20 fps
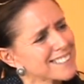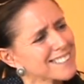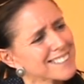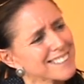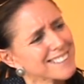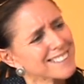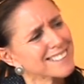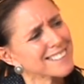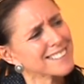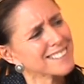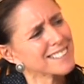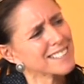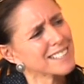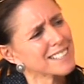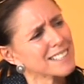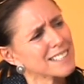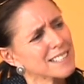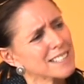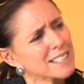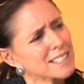In a way
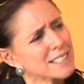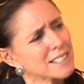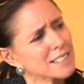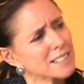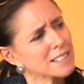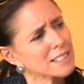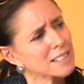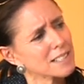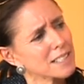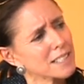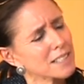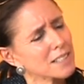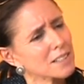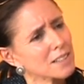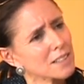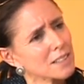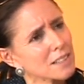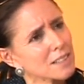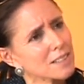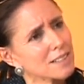that changed the
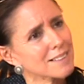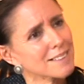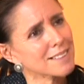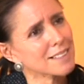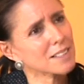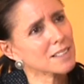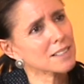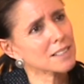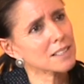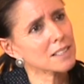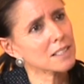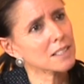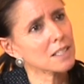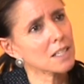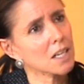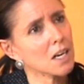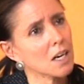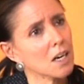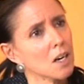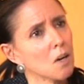world, that changed
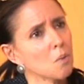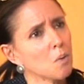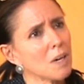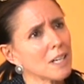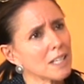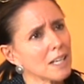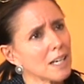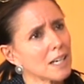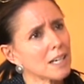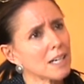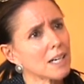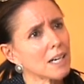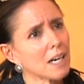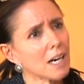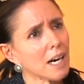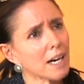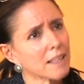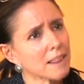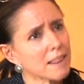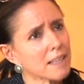everything.
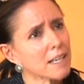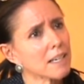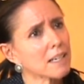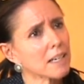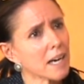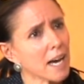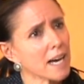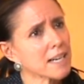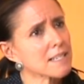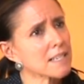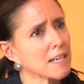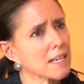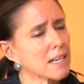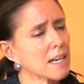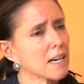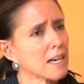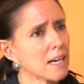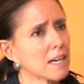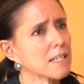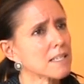I think,
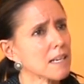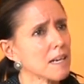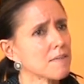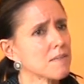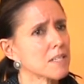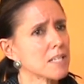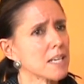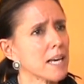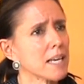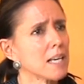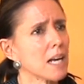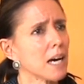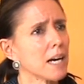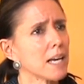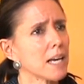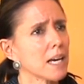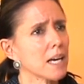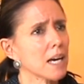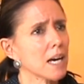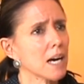as I've said,
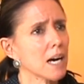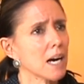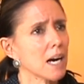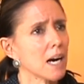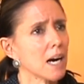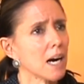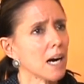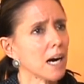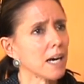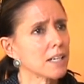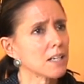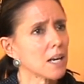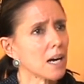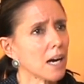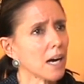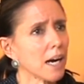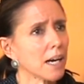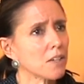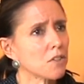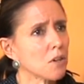
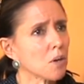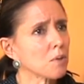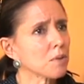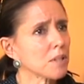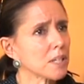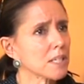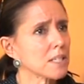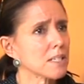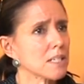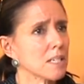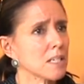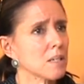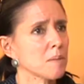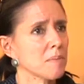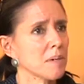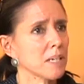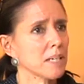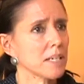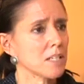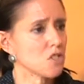I don't think
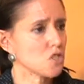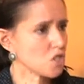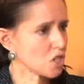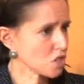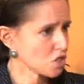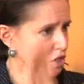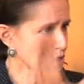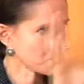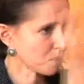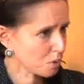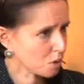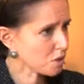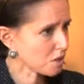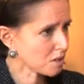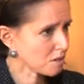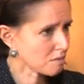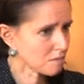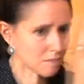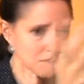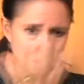cinema is just to put
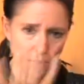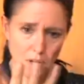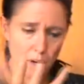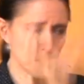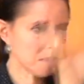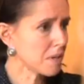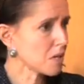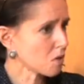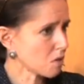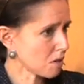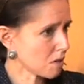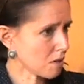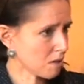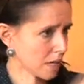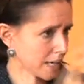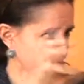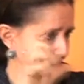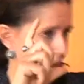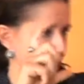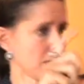a mirror,
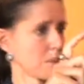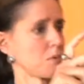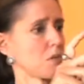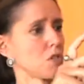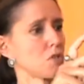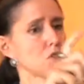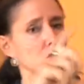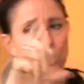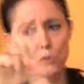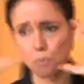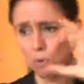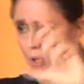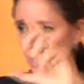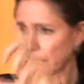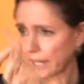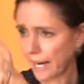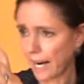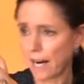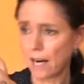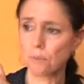a camera. You just put a
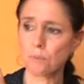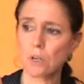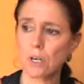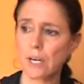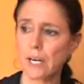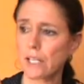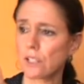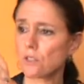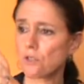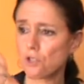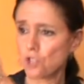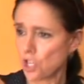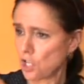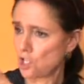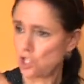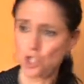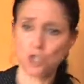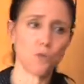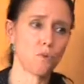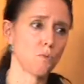camera and you
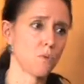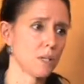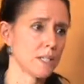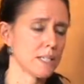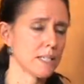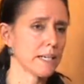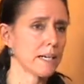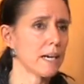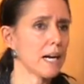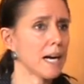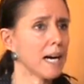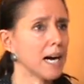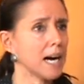just shoot what's there.